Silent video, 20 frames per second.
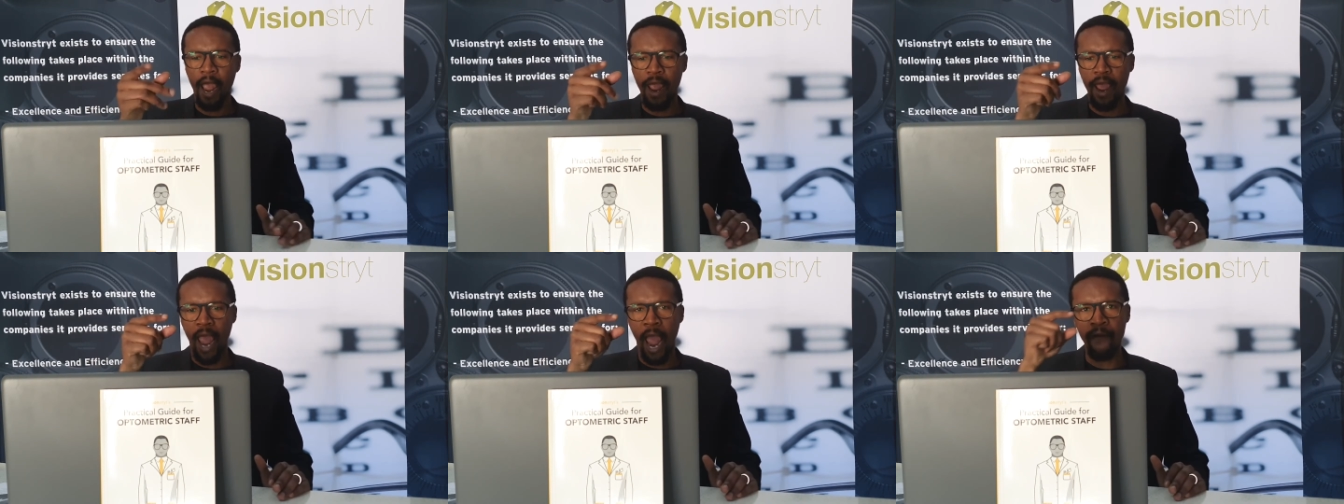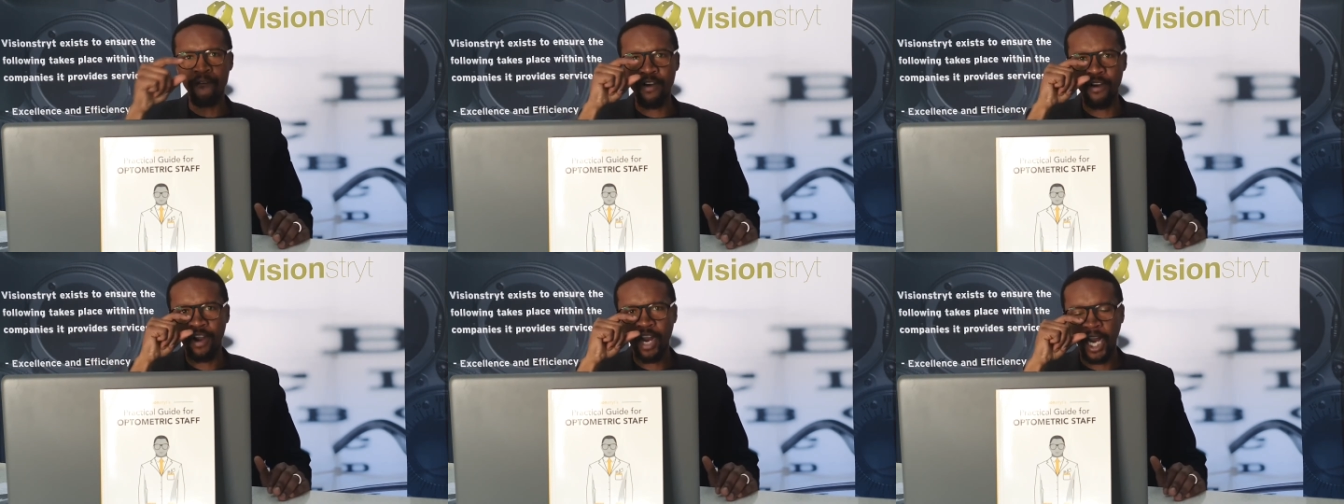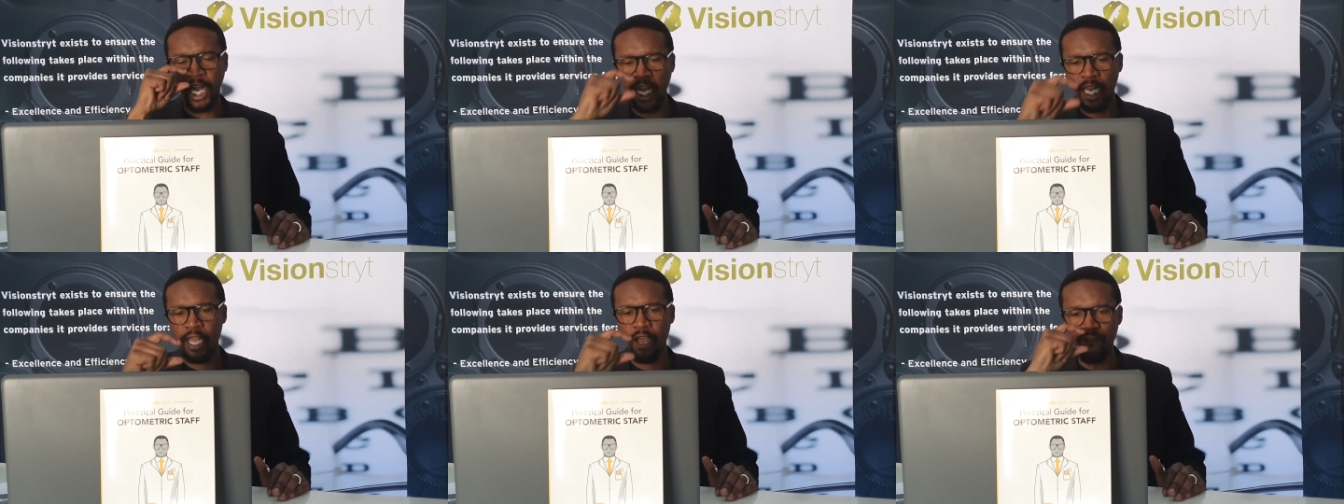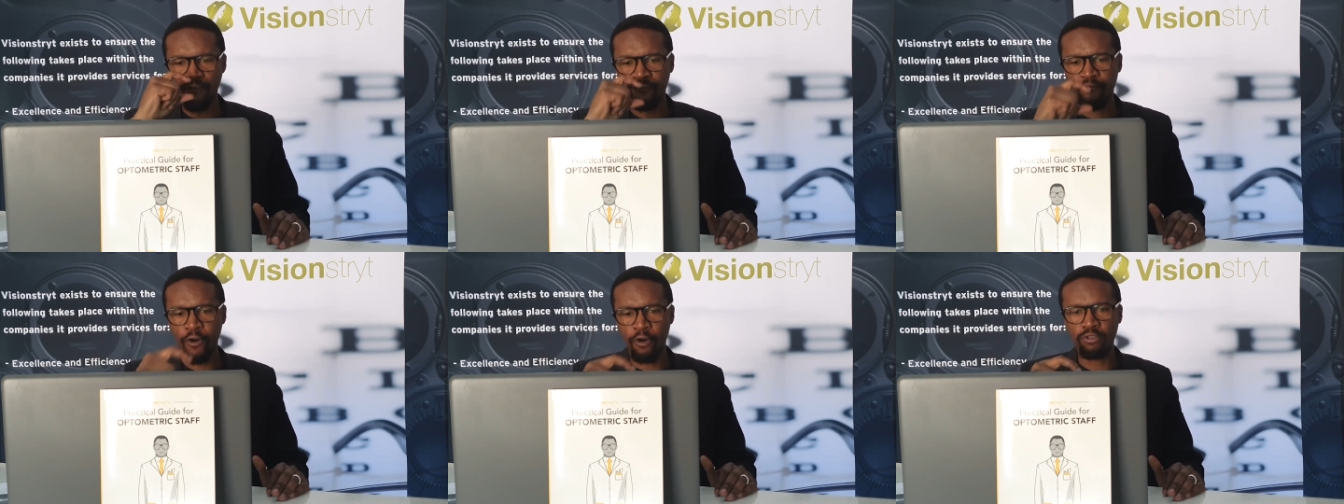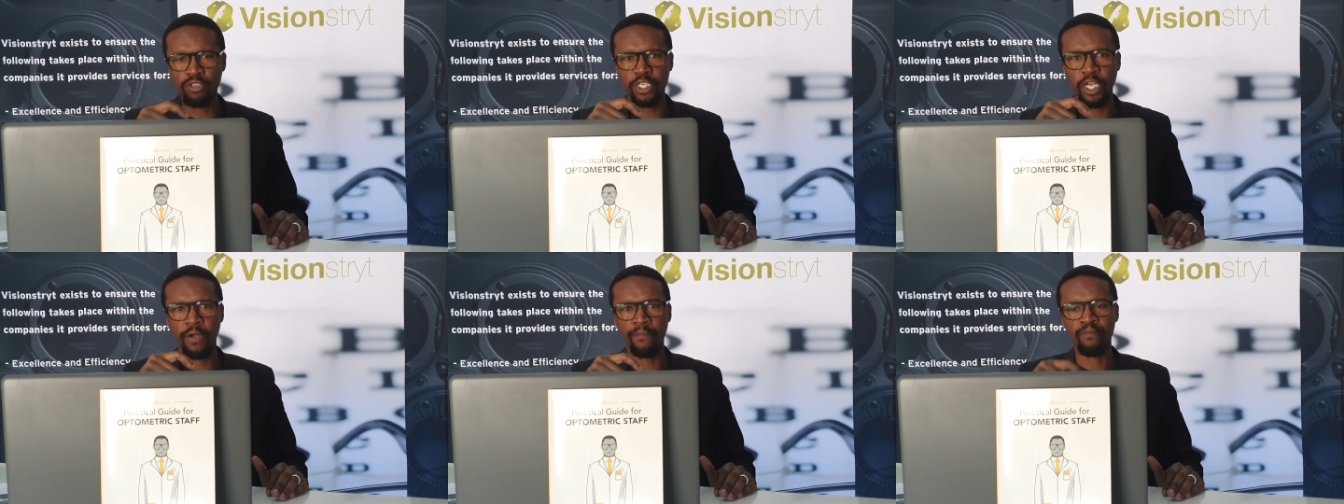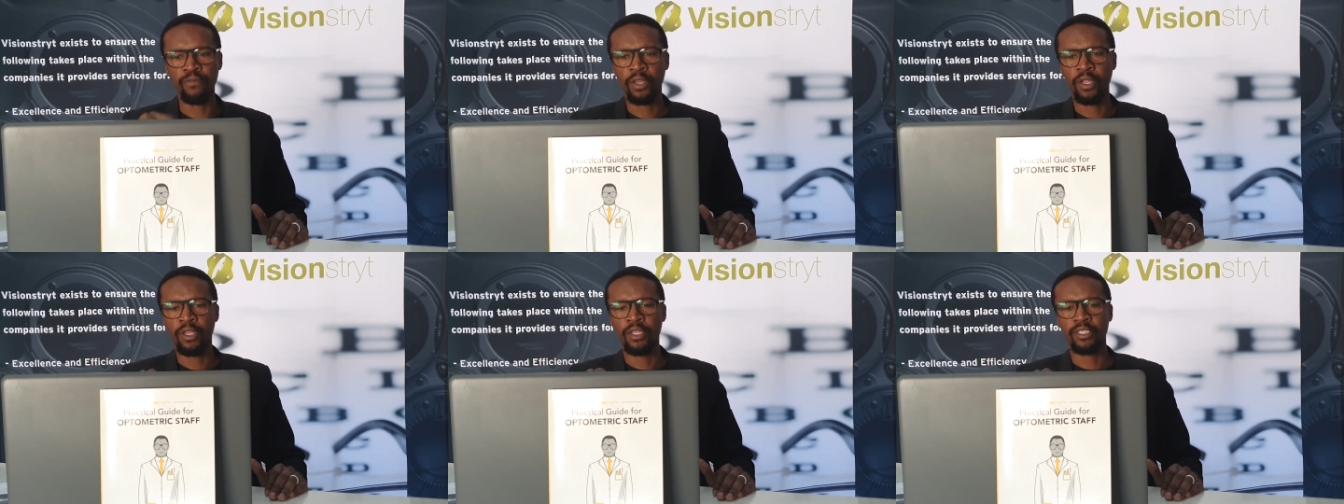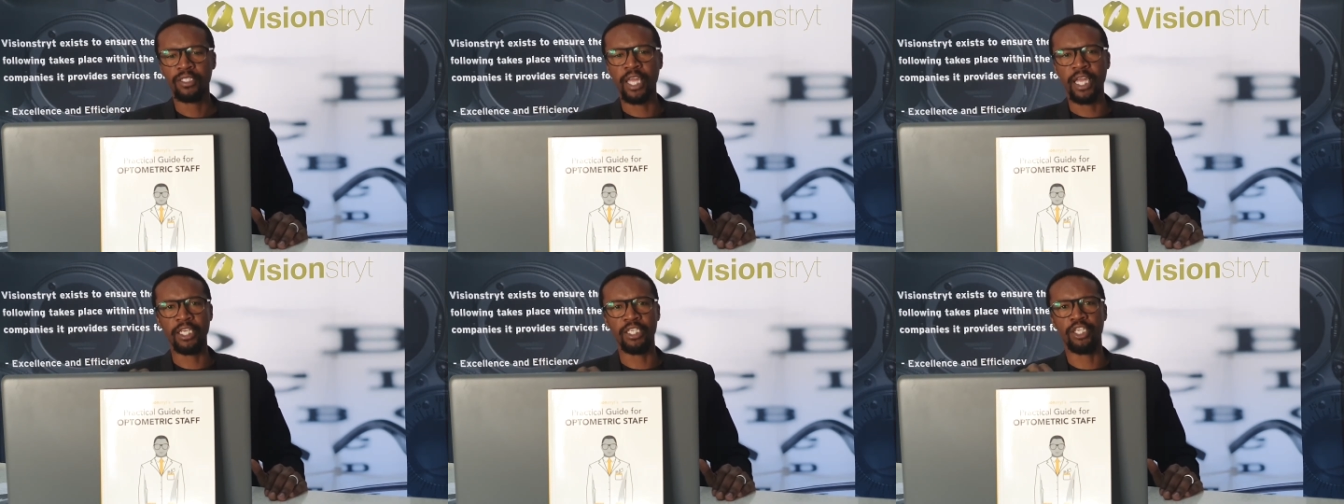have a clear folder
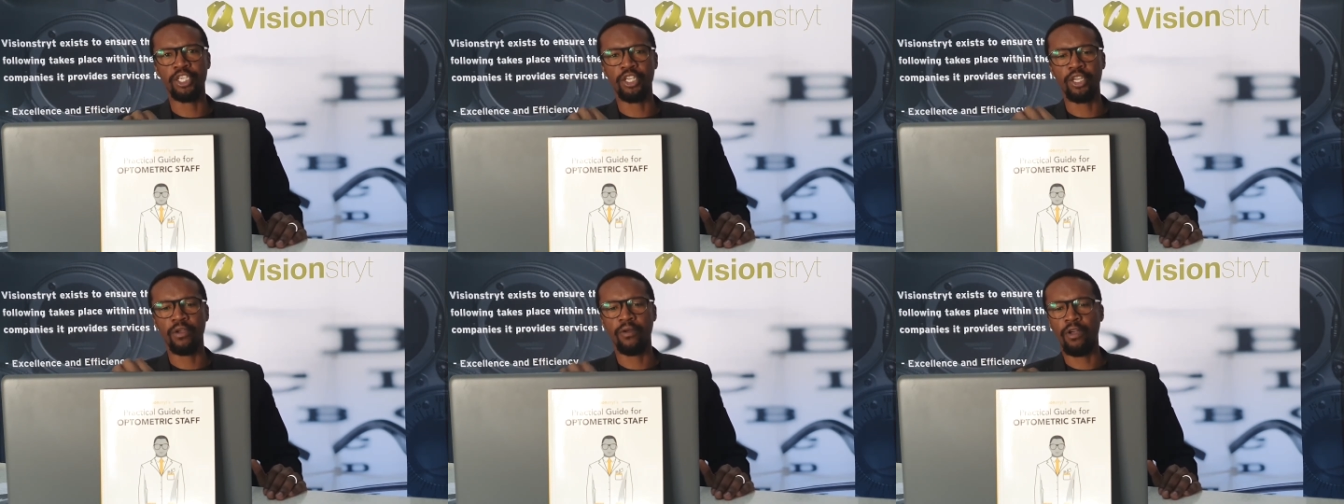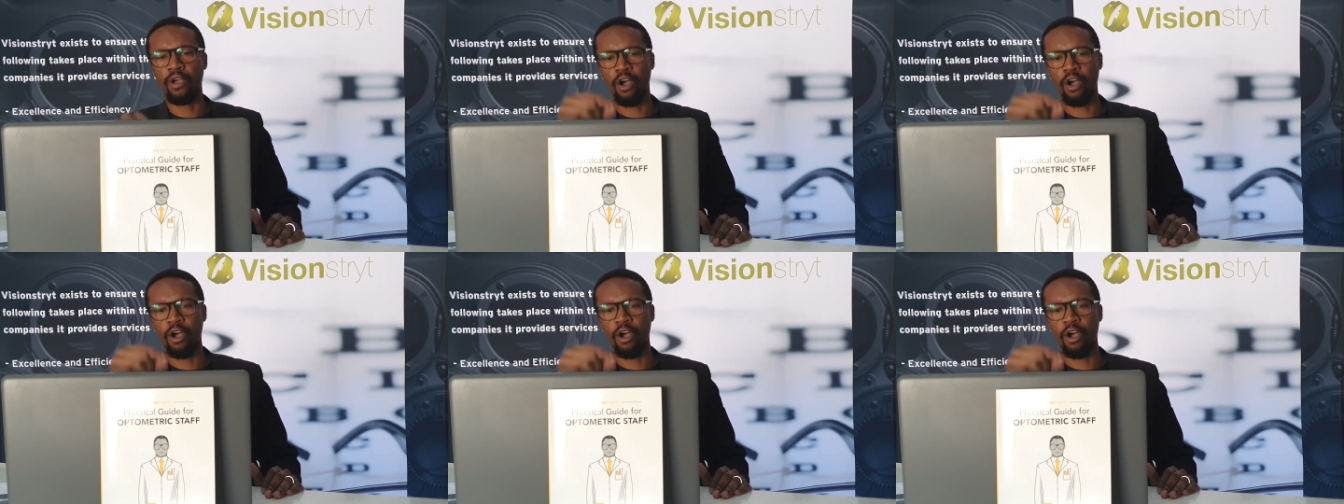that